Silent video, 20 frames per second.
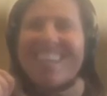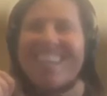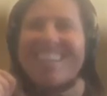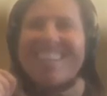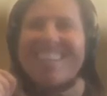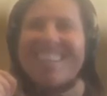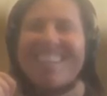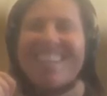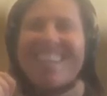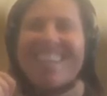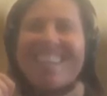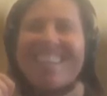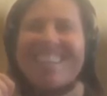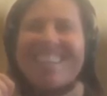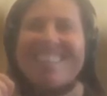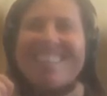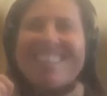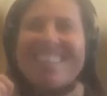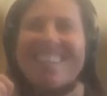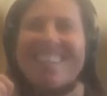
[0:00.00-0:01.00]
and
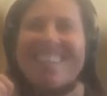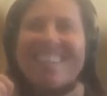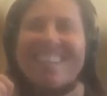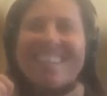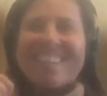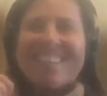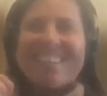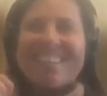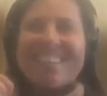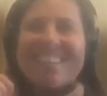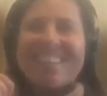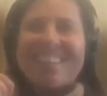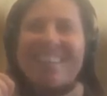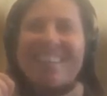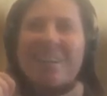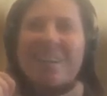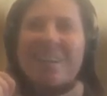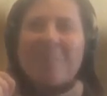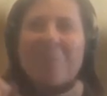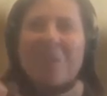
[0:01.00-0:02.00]

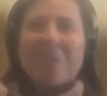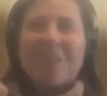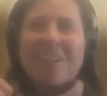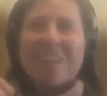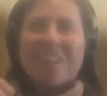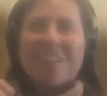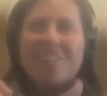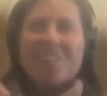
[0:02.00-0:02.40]
embarking